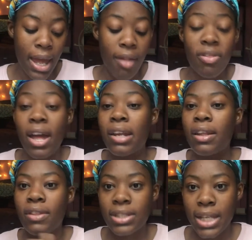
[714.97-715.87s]
and then
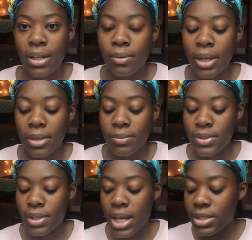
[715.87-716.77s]
the takeaway.
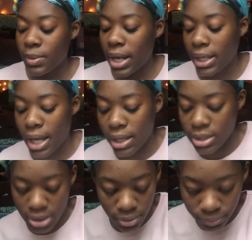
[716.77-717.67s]
So that's what I kind of did